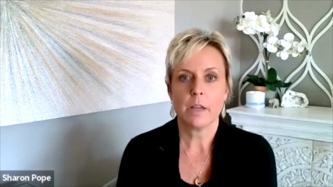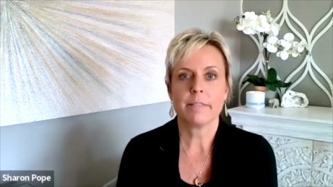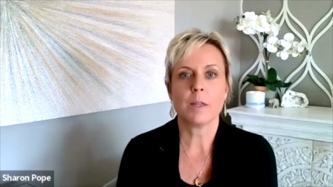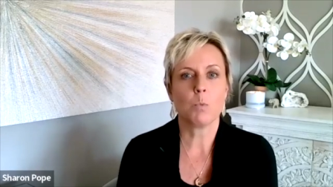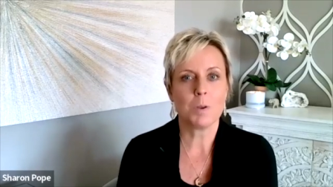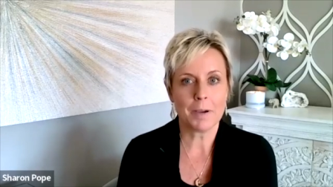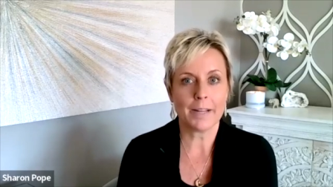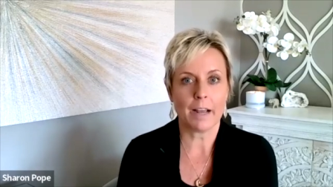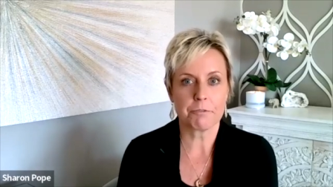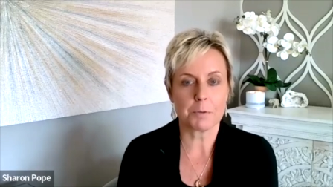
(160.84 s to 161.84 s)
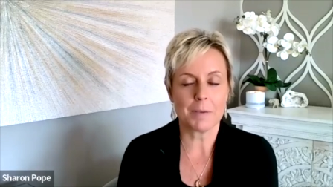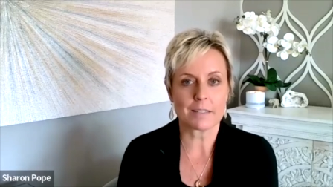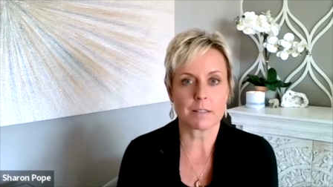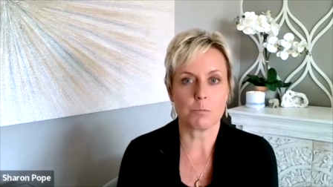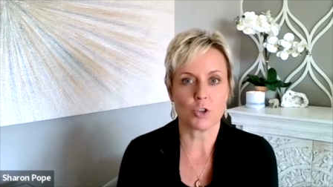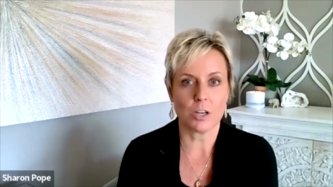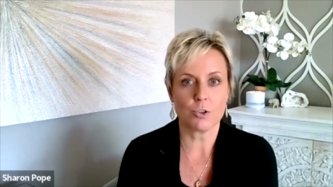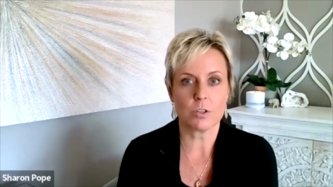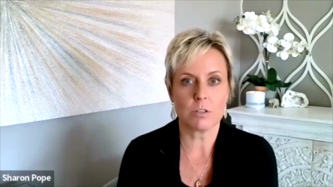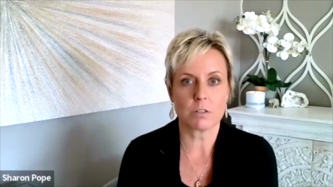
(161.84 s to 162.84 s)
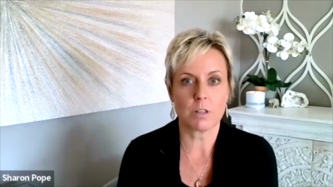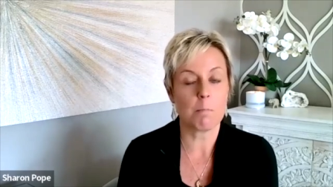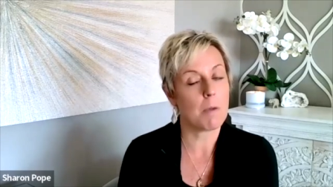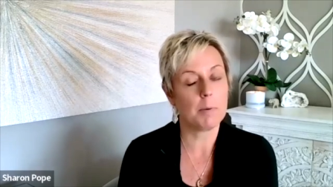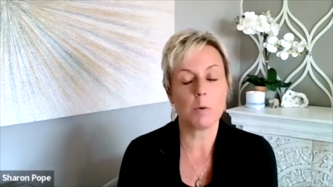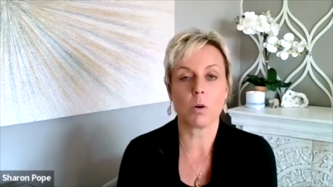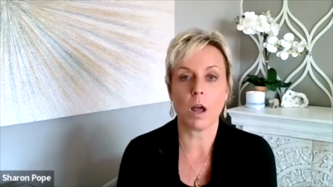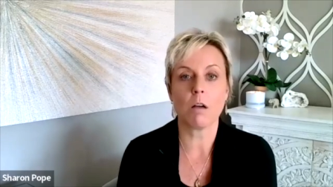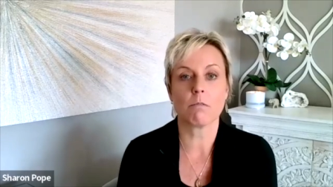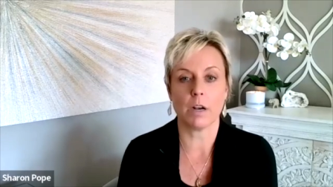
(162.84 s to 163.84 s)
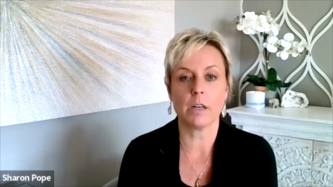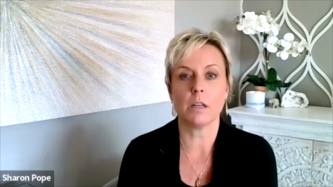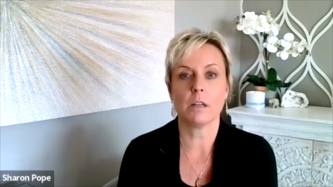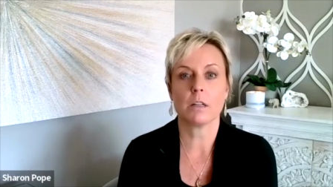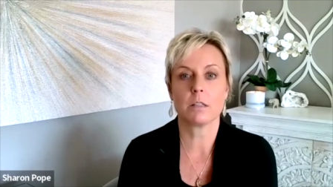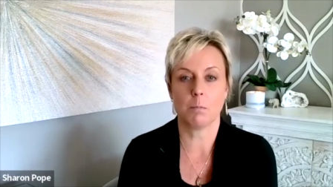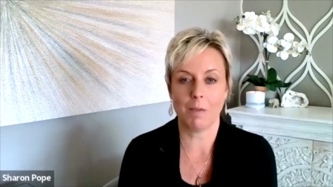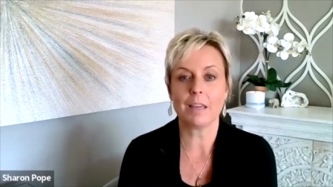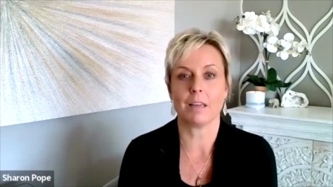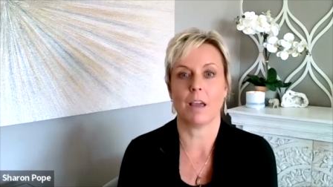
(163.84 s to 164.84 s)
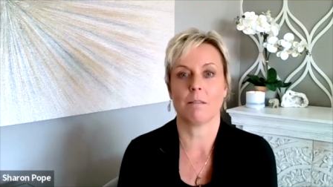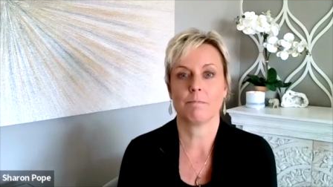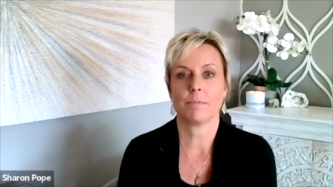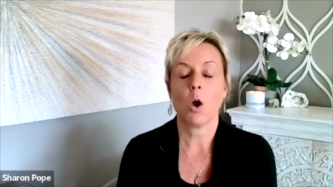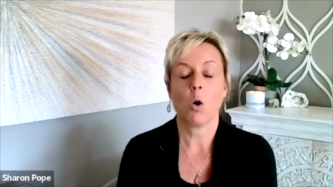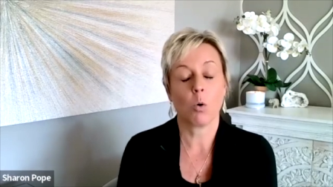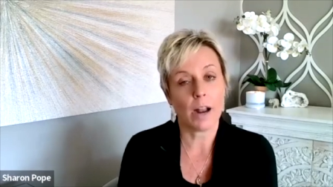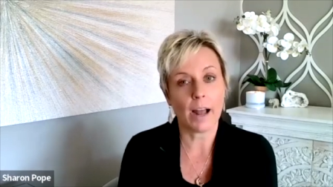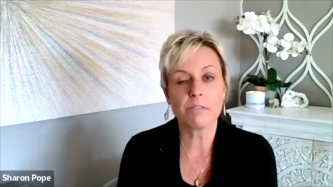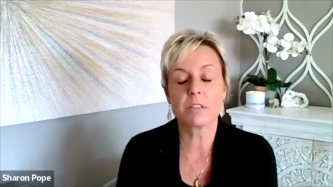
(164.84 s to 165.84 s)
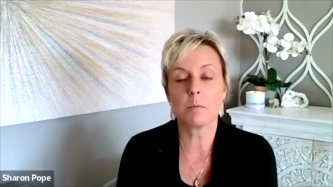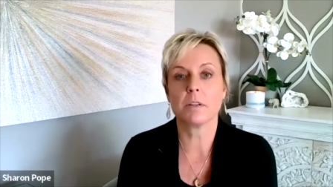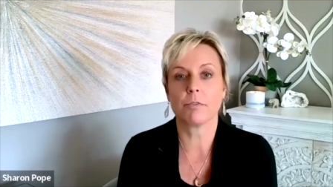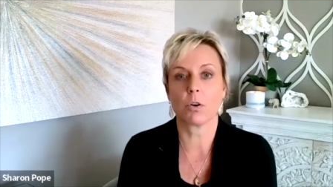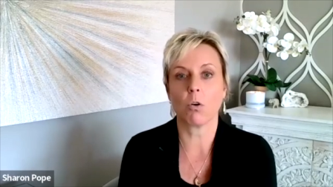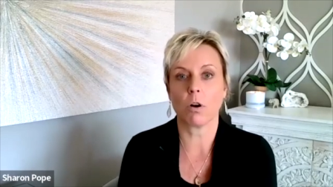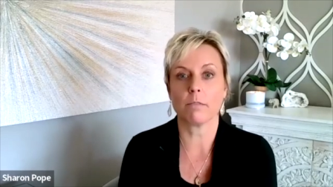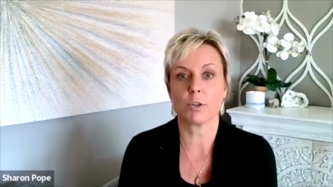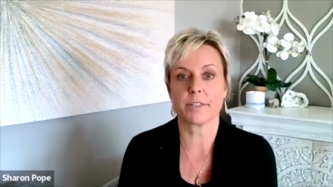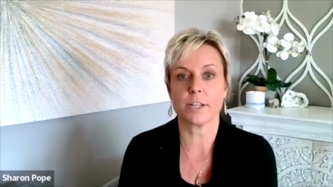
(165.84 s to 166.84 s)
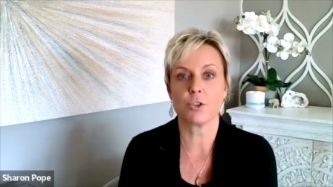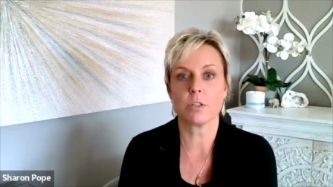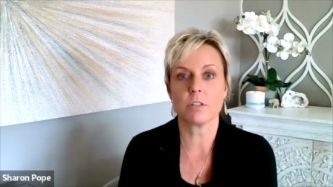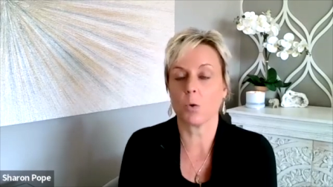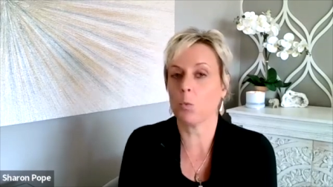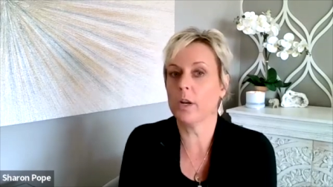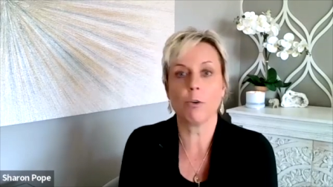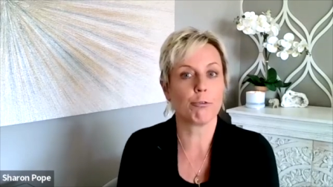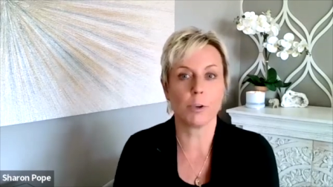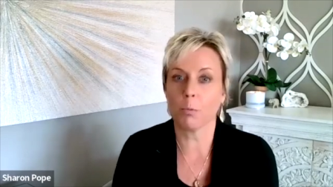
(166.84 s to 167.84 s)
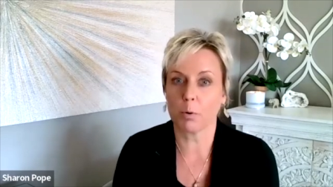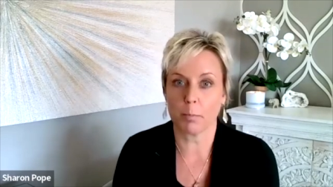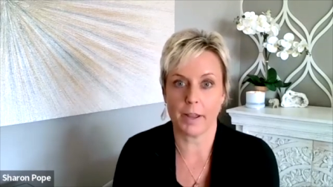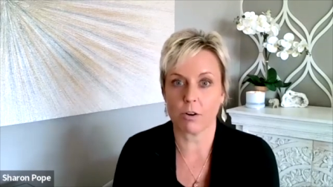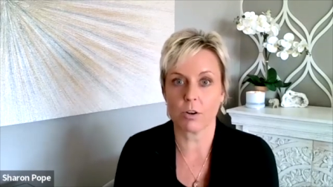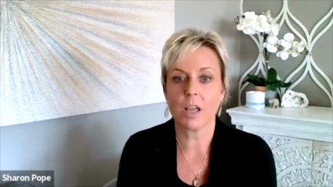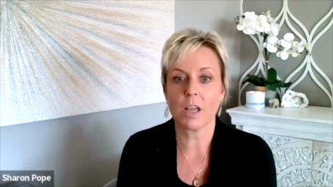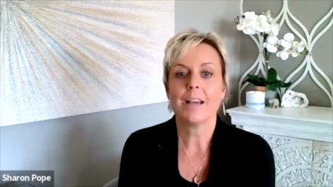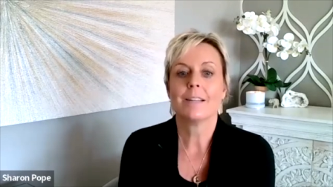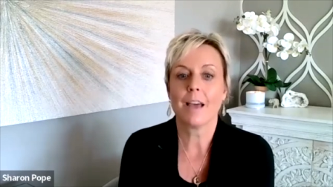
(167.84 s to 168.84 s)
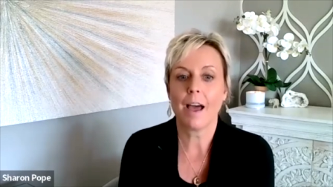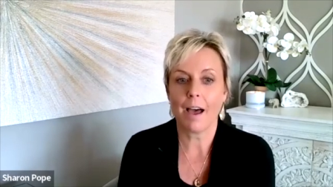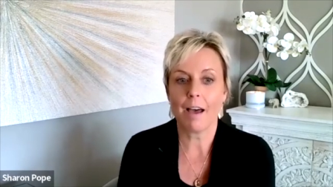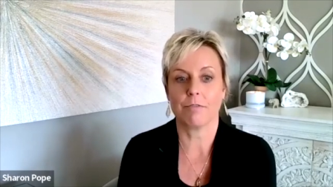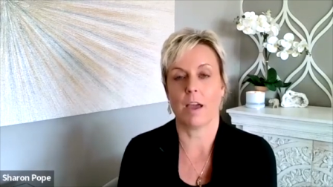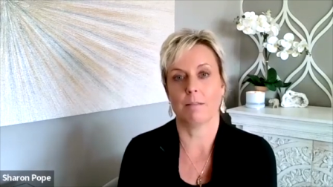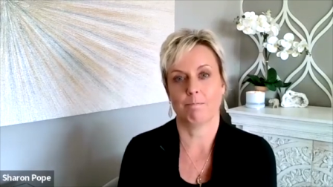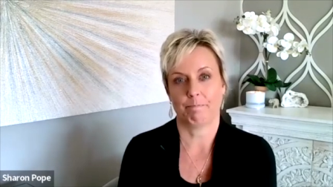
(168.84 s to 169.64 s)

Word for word: then we might have to make some changes that maybe we're not ready to make yet, or have some difficult conversations that we don't feel prepared to have yet.